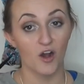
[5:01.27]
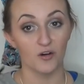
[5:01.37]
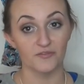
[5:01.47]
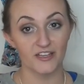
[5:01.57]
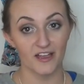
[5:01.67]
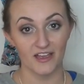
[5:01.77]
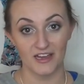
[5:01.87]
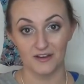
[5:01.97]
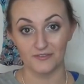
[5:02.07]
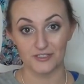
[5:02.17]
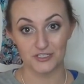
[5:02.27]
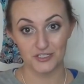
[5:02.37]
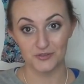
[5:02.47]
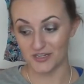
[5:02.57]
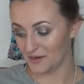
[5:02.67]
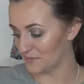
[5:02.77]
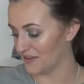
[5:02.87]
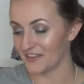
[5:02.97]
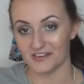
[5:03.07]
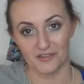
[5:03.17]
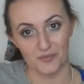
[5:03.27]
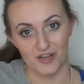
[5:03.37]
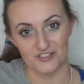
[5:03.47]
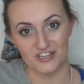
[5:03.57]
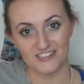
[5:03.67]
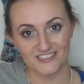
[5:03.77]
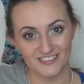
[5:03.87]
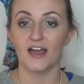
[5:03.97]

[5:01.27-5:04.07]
hopefully I'll have two done by the end of the project.